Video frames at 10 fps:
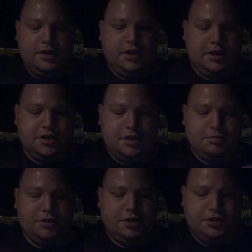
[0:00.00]
That's
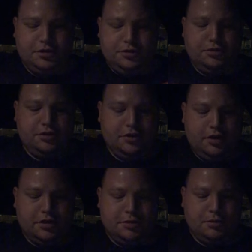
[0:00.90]
up to you.
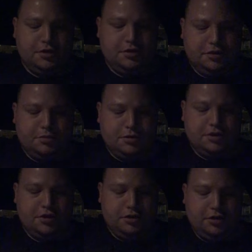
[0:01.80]
You're supposed
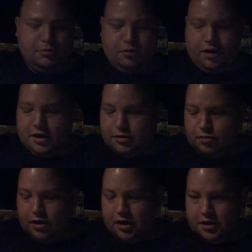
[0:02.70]
to know your Miranda
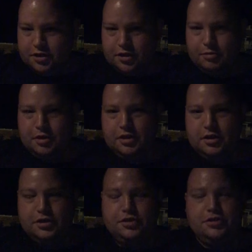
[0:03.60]
rights. I mean,
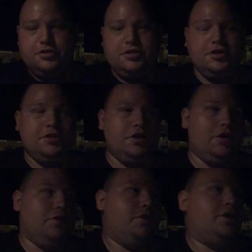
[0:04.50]
at least you should
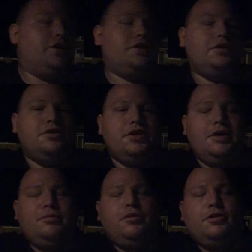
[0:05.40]
know
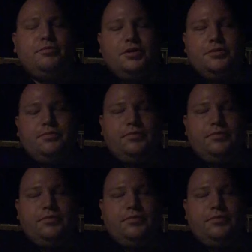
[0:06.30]
that part. But